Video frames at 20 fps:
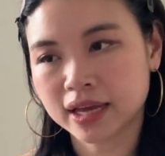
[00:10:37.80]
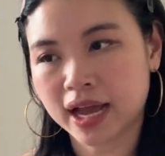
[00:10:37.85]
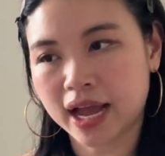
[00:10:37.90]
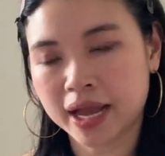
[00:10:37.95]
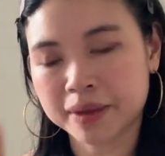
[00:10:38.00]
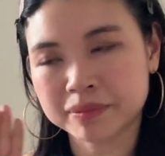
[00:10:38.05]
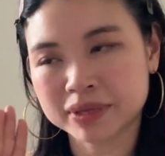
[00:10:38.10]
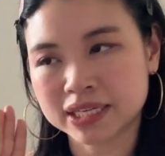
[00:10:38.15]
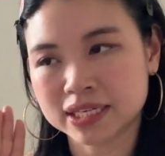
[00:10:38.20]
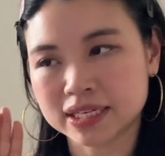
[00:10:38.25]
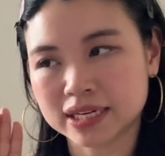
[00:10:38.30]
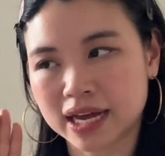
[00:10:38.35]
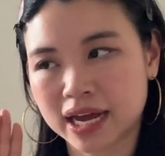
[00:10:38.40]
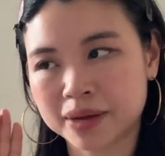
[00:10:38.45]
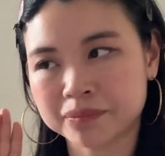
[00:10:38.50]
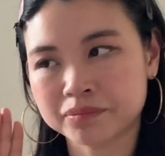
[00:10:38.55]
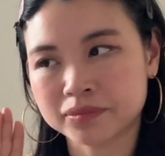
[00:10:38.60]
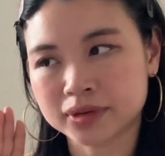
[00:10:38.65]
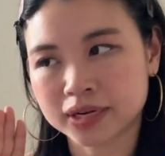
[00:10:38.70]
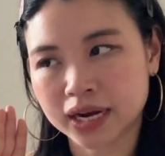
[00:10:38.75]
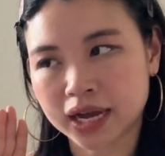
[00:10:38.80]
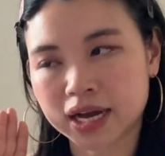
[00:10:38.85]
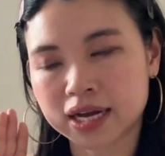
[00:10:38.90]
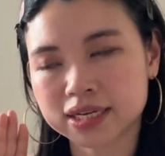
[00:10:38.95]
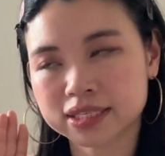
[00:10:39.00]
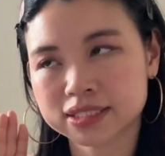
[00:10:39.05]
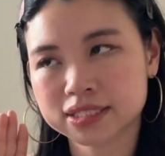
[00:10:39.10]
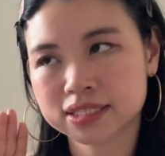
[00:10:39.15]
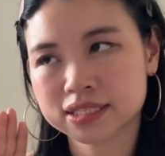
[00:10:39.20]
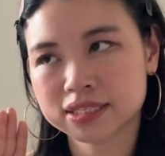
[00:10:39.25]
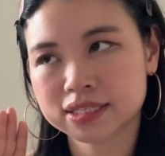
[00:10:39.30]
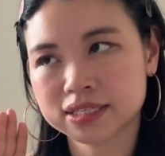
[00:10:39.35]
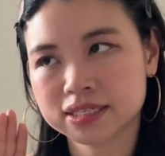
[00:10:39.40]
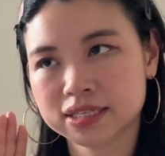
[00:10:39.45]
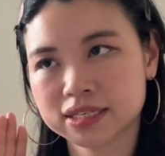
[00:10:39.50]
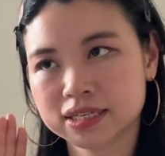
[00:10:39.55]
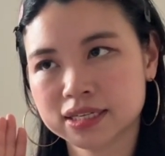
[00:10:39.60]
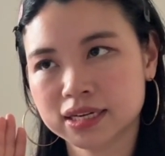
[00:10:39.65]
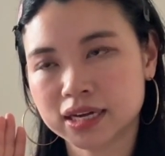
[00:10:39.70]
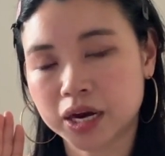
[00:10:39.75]
I mean, I'm not
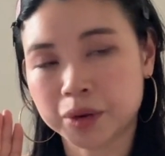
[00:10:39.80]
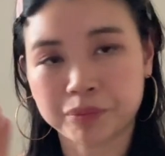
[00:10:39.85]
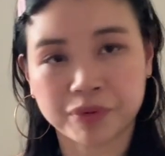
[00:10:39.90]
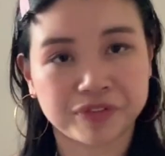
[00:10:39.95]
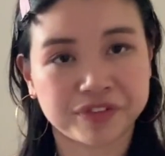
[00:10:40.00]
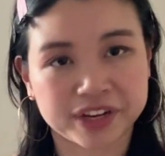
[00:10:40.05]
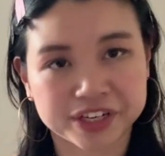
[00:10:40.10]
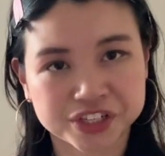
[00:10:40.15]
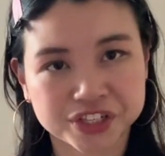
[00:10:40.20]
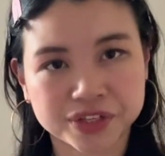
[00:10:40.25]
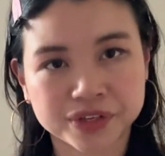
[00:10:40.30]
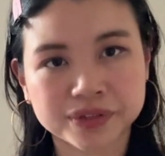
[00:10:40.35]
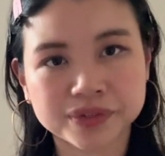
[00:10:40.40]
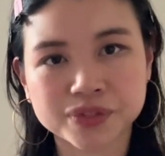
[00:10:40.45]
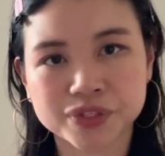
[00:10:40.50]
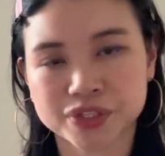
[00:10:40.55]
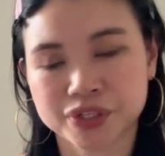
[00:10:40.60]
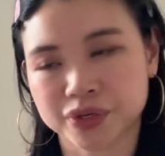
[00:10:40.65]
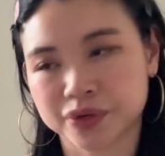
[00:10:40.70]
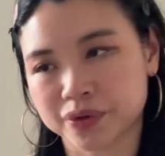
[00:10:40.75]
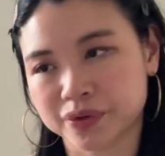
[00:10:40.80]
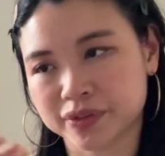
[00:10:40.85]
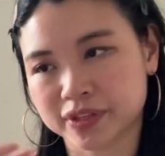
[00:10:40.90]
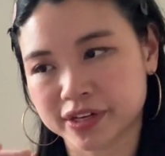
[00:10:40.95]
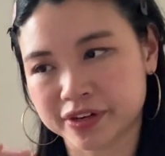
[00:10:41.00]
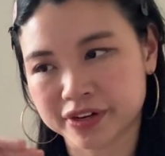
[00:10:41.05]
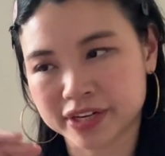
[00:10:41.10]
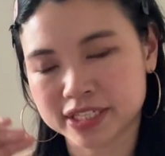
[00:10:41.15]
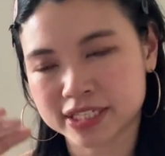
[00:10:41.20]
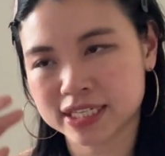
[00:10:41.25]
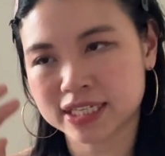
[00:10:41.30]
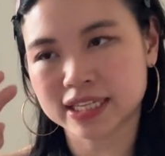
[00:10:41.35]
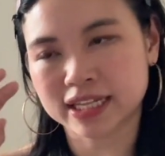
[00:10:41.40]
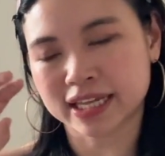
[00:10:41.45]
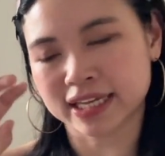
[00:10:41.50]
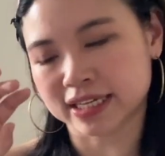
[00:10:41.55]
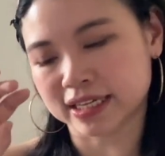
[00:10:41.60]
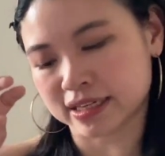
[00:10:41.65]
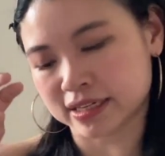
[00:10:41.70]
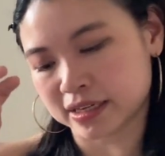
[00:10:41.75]
a professional, so there isn't
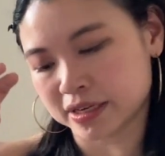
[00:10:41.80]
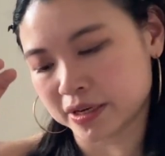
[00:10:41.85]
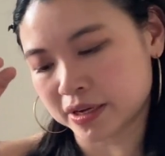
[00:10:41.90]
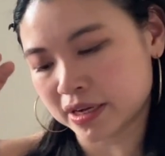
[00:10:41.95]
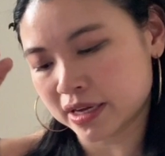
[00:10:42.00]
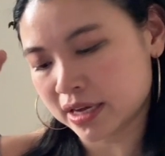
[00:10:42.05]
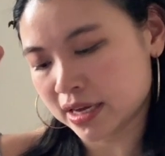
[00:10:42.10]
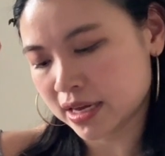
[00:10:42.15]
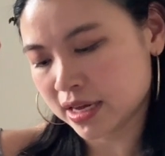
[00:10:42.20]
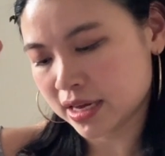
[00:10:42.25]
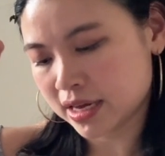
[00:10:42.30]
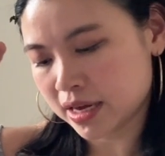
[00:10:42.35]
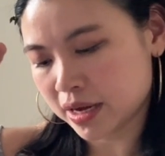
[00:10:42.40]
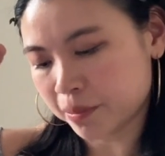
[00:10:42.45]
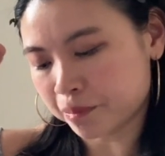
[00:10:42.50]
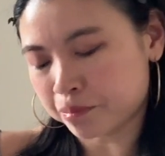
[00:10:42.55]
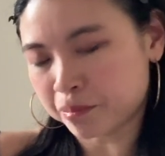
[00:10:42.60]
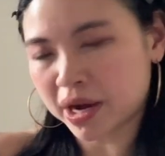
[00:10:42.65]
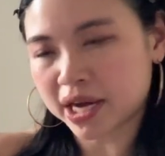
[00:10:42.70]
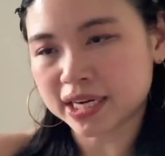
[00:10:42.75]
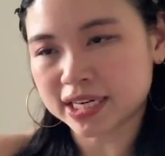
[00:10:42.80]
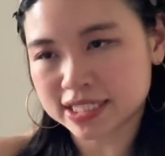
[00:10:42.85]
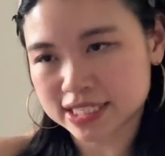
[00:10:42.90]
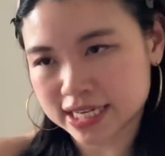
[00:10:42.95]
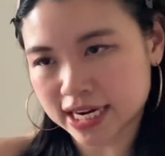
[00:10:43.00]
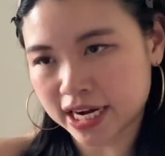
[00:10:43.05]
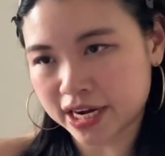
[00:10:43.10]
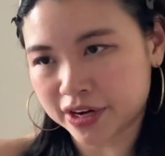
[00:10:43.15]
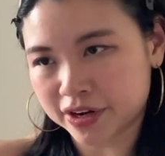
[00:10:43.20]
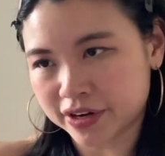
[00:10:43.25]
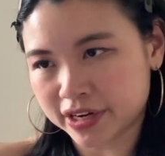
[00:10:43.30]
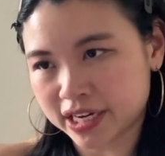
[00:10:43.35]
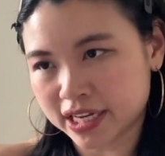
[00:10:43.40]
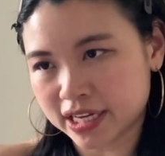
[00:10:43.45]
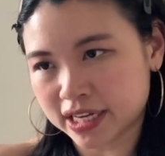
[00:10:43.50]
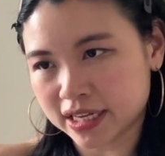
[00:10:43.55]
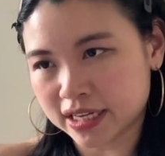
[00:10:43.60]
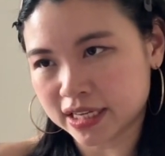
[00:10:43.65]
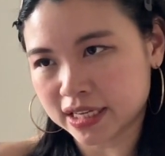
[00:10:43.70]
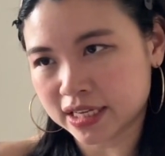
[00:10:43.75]
like a
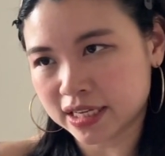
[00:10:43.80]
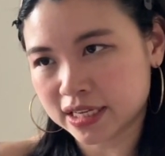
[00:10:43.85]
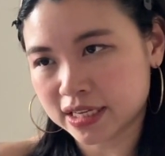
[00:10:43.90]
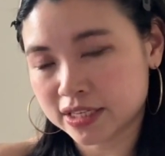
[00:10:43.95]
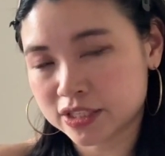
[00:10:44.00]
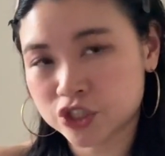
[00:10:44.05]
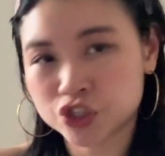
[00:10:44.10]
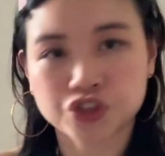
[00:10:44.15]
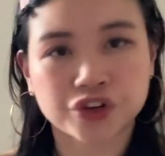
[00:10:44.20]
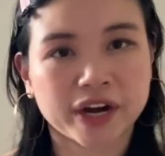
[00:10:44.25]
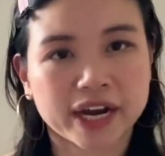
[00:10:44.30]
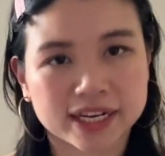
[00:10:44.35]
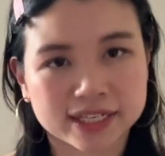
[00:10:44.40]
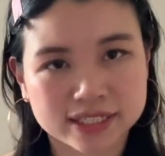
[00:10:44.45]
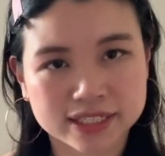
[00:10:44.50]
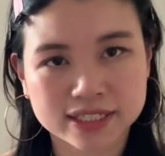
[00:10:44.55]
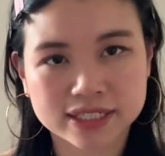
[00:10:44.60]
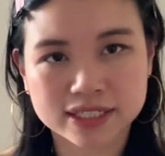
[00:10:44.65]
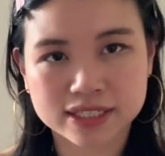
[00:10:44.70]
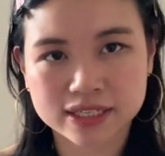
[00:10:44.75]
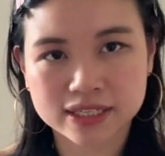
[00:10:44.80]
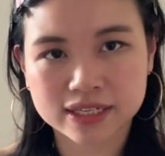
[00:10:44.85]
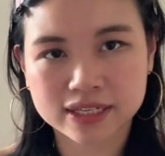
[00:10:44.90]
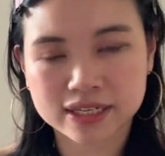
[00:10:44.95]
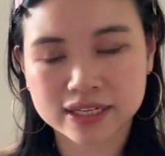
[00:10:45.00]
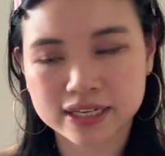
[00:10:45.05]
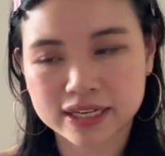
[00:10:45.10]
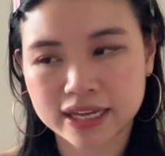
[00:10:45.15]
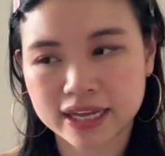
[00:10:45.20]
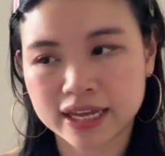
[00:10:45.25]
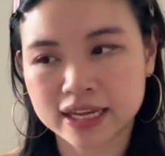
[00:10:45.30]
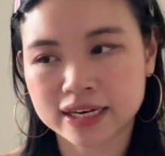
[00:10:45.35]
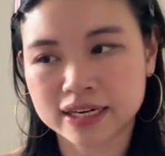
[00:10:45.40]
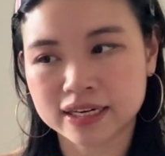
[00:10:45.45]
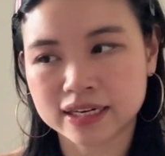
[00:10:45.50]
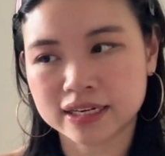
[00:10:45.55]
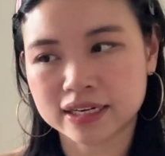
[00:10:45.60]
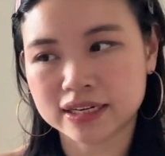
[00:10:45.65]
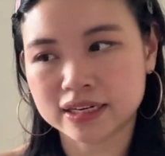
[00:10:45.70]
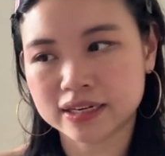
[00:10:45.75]
monetary stress
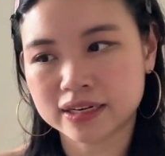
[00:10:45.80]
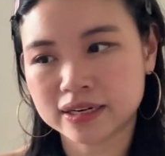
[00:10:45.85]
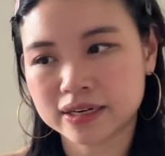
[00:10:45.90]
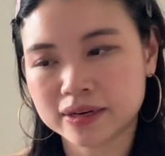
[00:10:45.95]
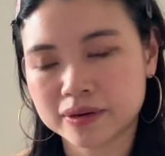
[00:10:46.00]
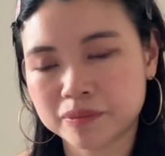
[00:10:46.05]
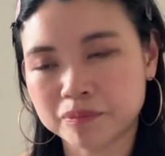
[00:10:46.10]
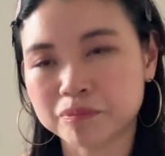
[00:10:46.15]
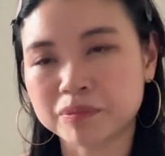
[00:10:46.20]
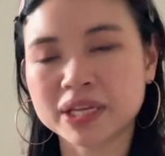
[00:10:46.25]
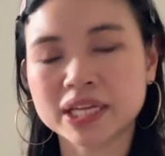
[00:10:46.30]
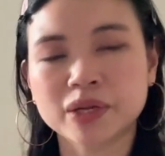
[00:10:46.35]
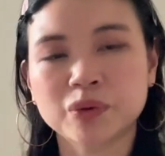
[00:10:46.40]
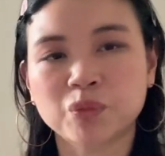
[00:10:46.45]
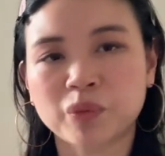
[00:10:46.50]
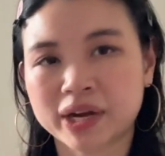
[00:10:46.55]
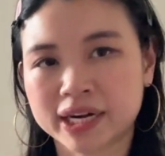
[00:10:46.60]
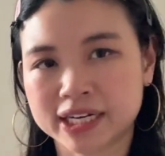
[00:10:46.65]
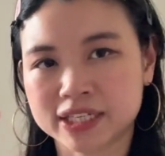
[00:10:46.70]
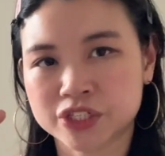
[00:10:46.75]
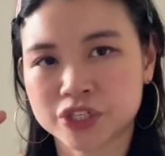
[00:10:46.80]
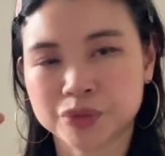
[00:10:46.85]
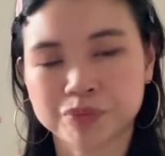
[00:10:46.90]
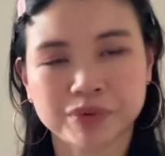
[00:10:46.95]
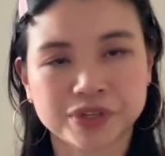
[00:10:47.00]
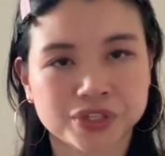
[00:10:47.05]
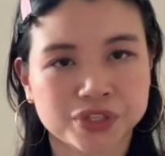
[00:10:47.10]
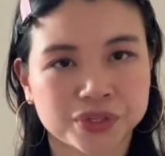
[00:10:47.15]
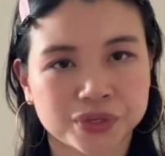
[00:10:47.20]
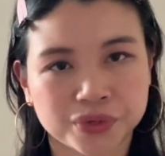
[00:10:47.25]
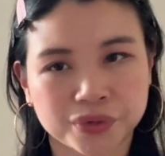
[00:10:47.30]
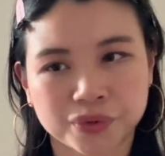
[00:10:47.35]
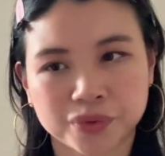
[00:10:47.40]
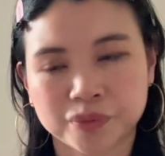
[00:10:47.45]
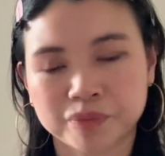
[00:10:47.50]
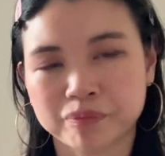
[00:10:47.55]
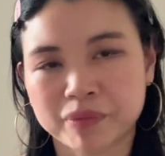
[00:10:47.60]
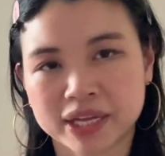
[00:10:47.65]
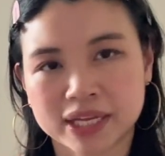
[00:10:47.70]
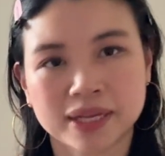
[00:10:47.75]
in me wanting to pursue
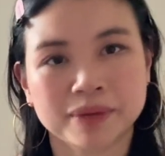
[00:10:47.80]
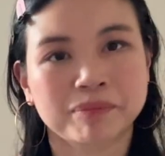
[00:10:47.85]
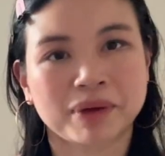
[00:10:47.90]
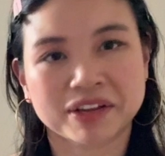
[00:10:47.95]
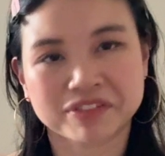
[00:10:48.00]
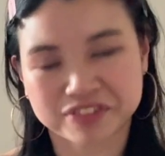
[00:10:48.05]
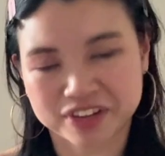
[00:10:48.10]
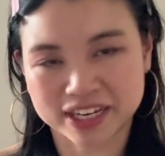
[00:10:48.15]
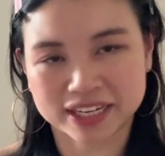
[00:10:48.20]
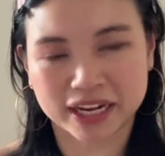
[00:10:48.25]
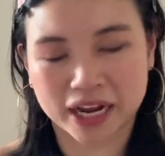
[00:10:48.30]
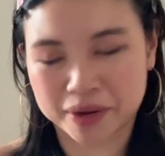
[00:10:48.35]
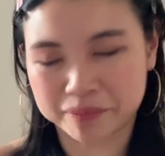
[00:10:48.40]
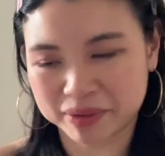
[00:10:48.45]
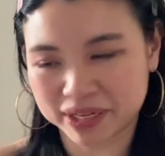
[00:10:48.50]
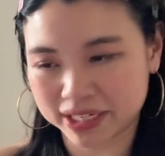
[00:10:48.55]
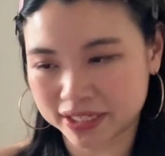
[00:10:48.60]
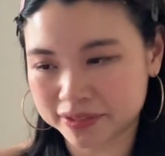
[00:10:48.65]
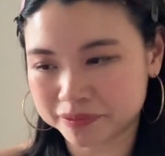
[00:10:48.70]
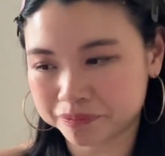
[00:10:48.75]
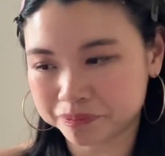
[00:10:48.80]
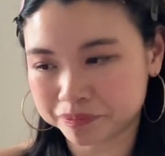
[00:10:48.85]
making my fan comic.